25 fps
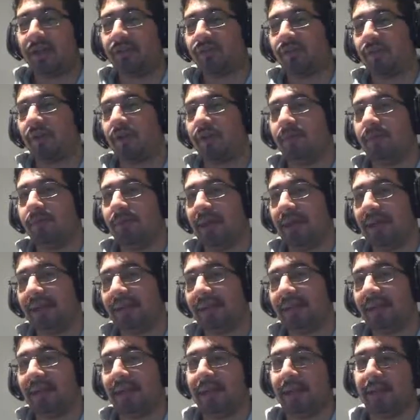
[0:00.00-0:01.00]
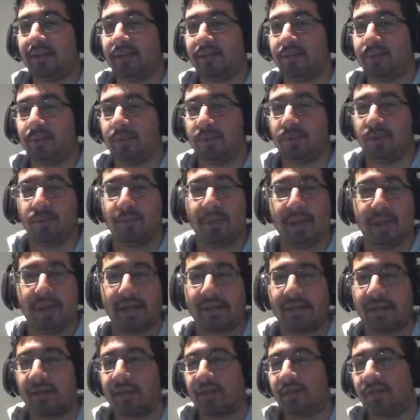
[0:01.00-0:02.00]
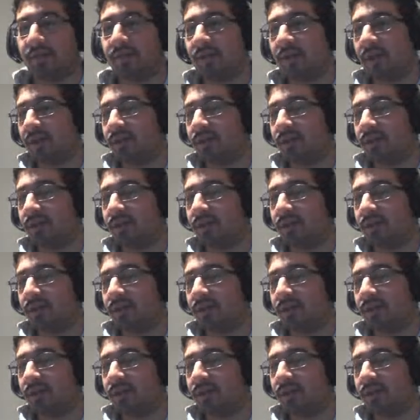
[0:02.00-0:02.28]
from a tank's perspective,